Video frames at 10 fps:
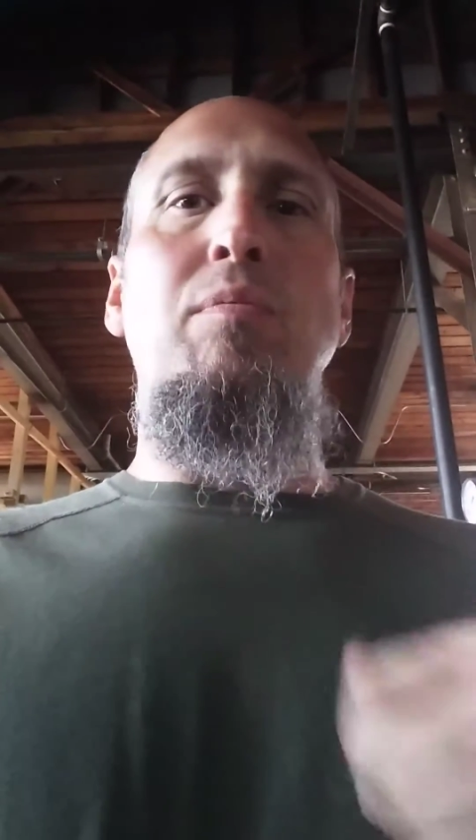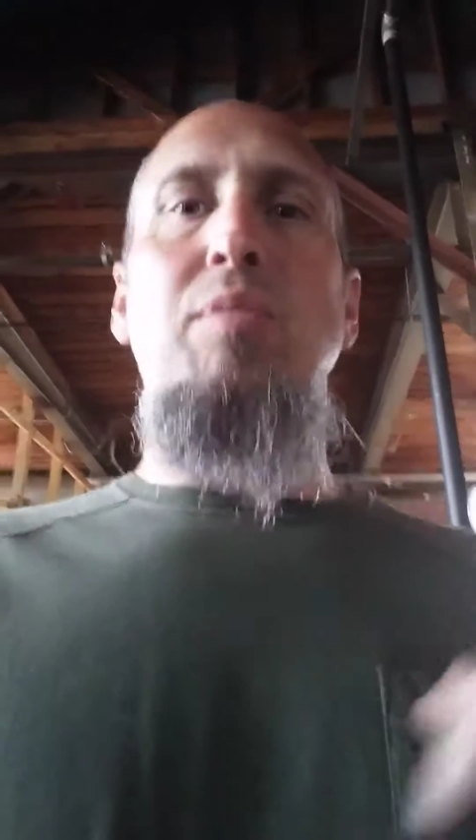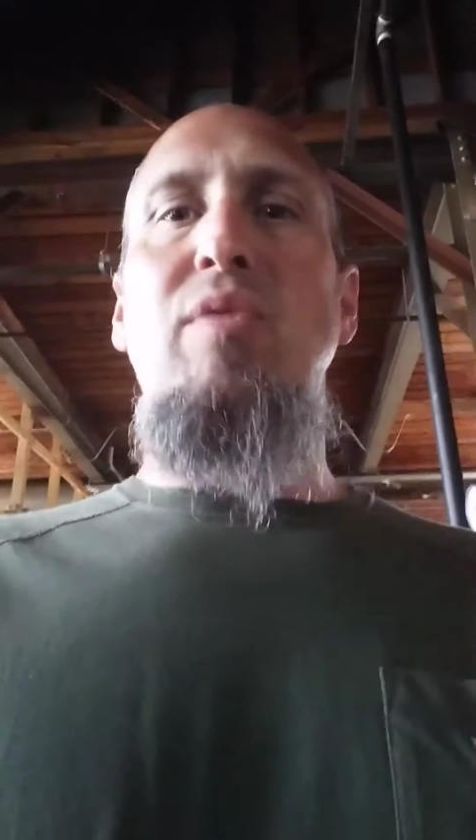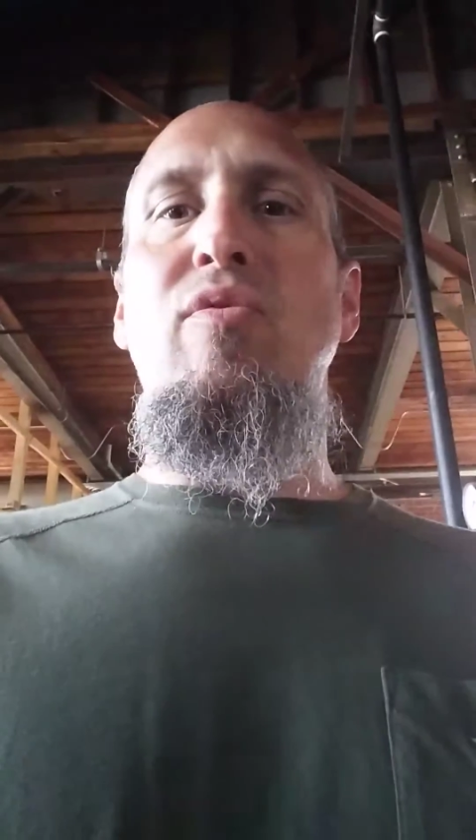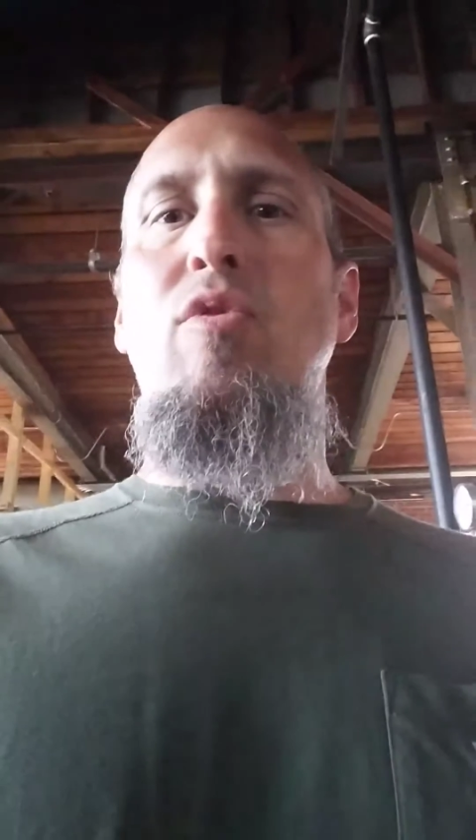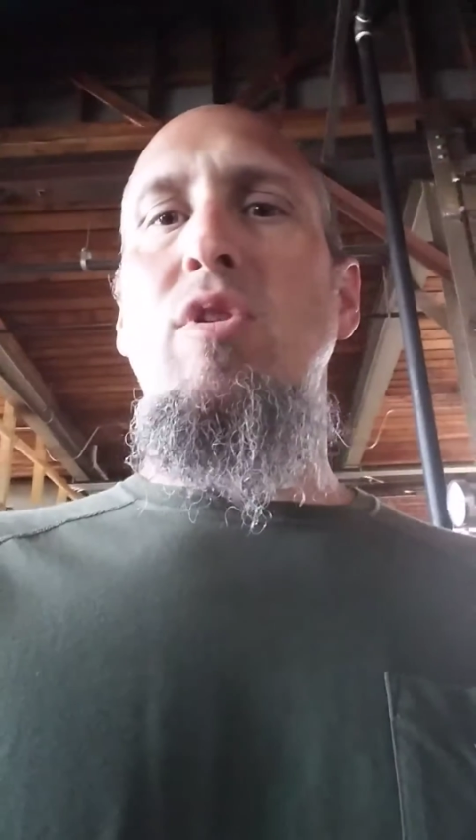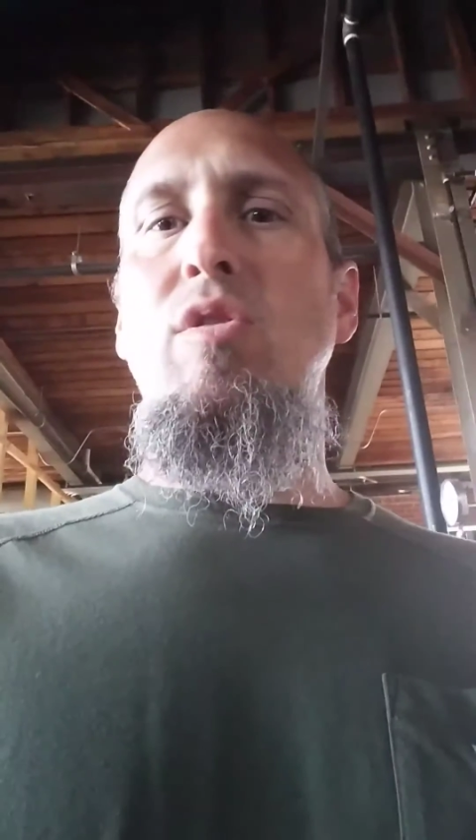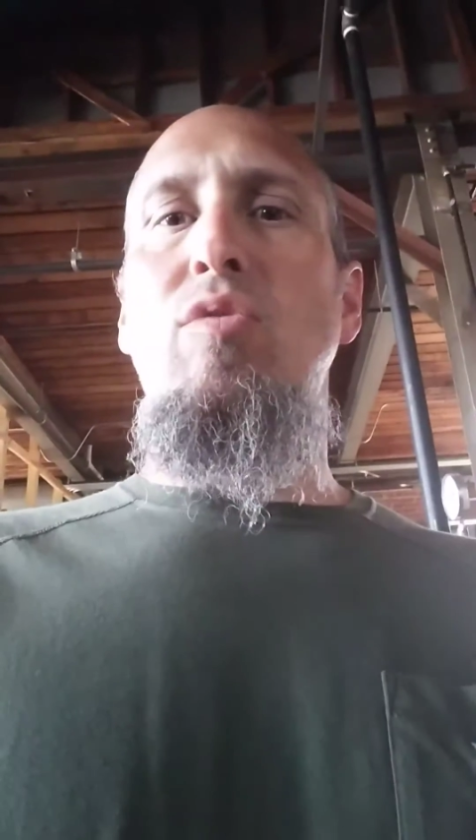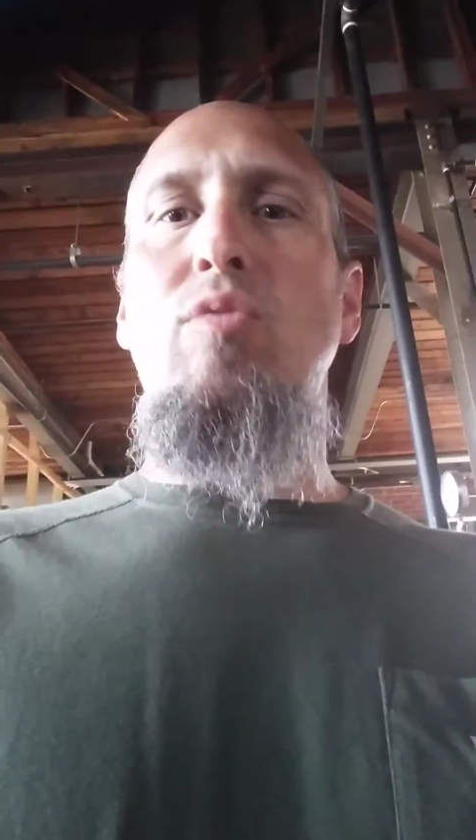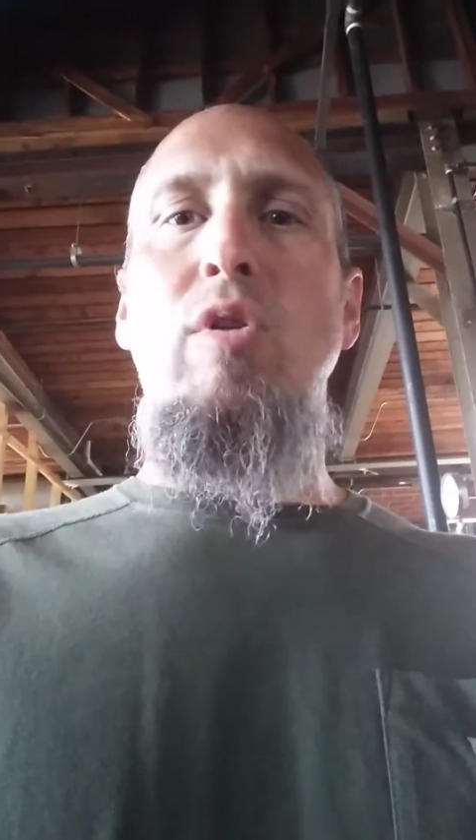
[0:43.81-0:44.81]
before
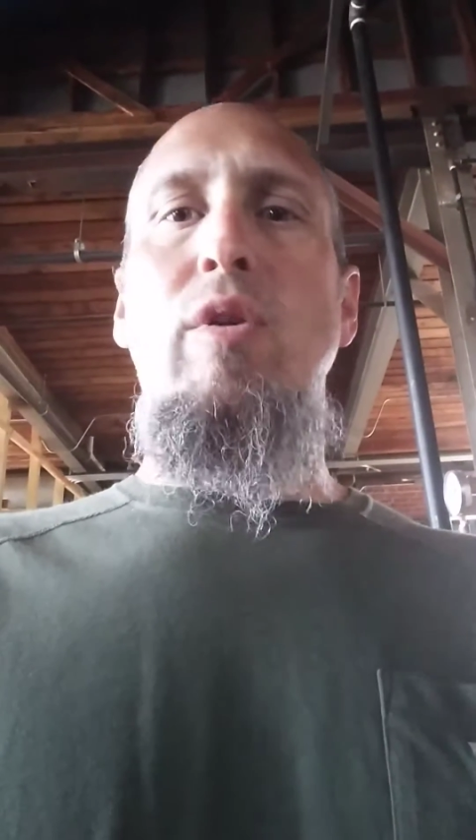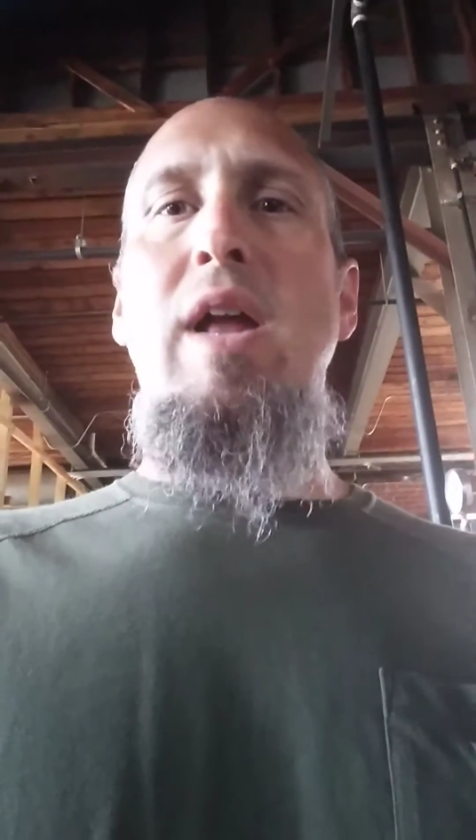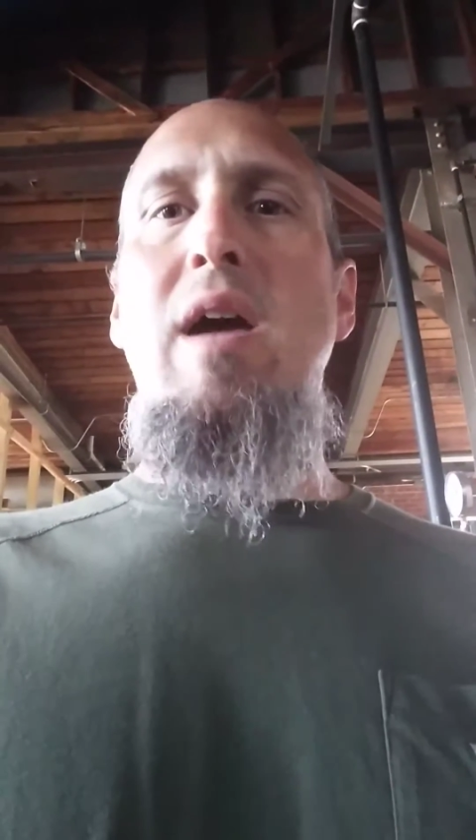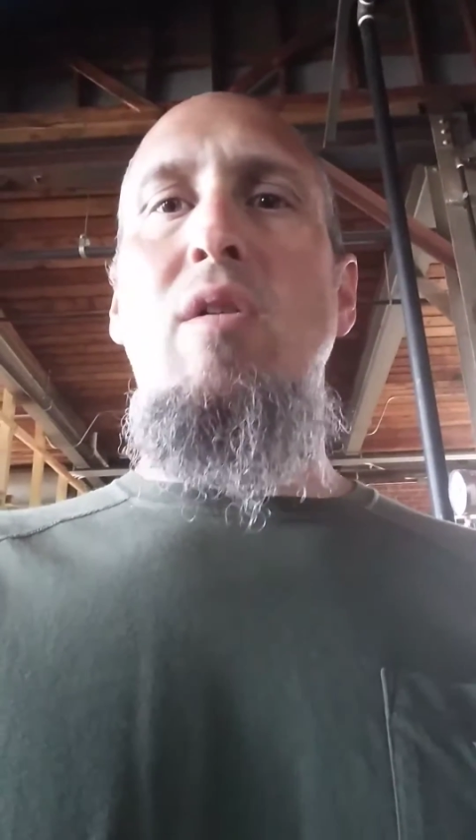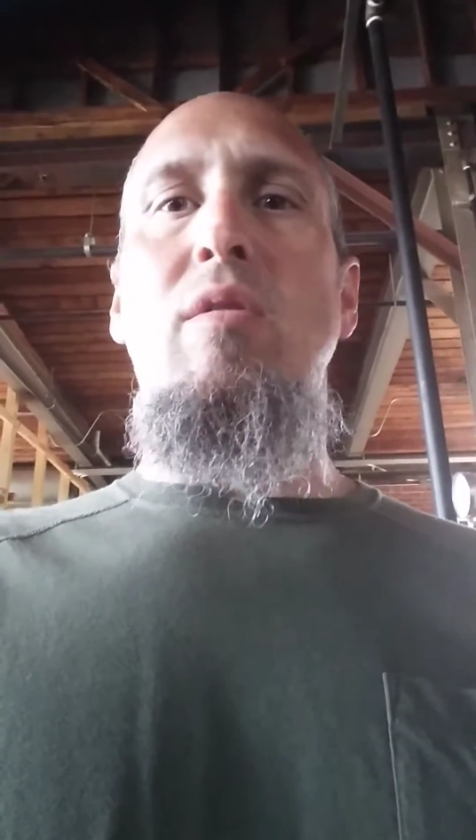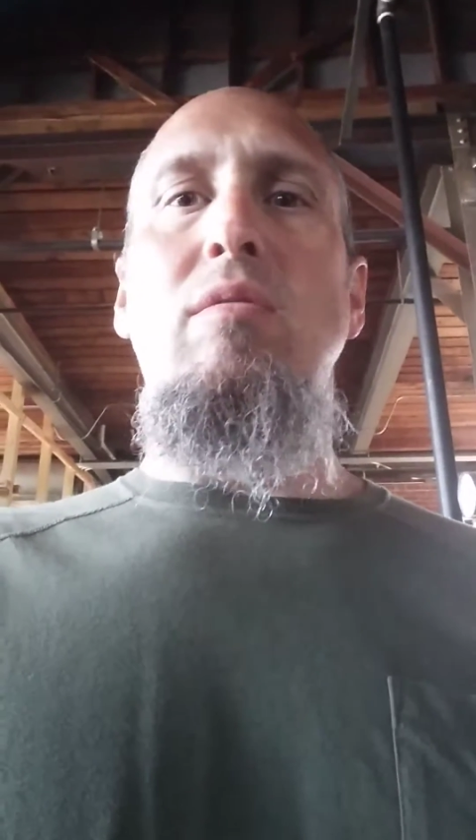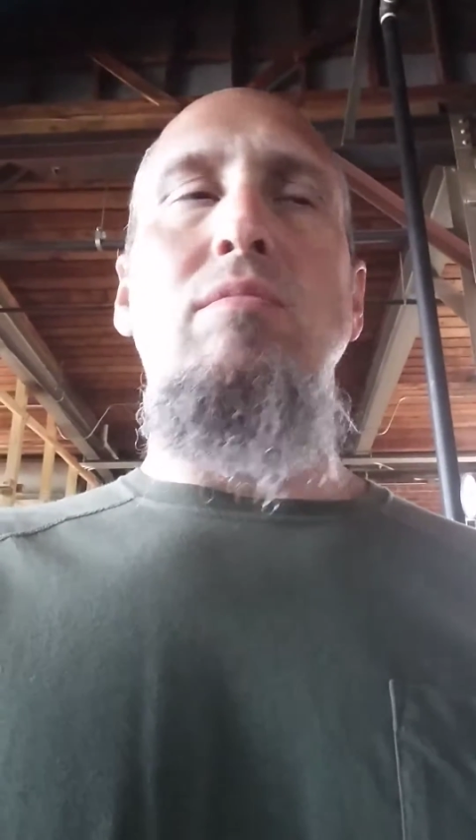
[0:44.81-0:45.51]
you throw it out,